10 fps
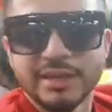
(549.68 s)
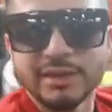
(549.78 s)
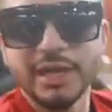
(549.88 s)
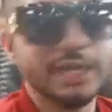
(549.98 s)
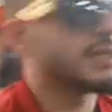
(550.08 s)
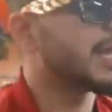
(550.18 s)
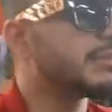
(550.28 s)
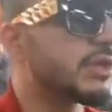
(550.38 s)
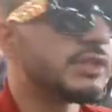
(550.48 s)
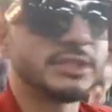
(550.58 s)
right?
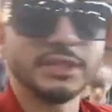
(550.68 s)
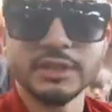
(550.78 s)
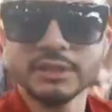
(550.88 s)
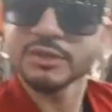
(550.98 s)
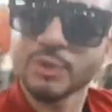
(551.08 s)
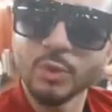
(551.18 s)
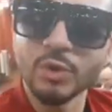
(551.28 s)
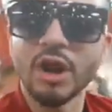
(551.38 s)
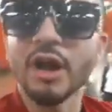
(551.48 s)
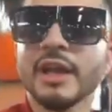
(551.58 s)
Like my cousin,
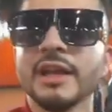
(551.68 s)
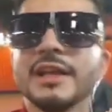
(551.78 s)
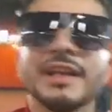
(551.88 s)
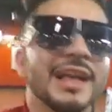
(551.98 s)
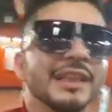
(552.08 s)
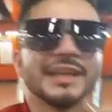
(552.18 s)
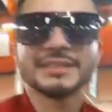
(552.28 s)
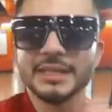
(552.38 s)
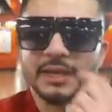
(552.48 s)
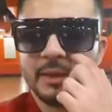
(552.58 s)
cool guy, and that's it.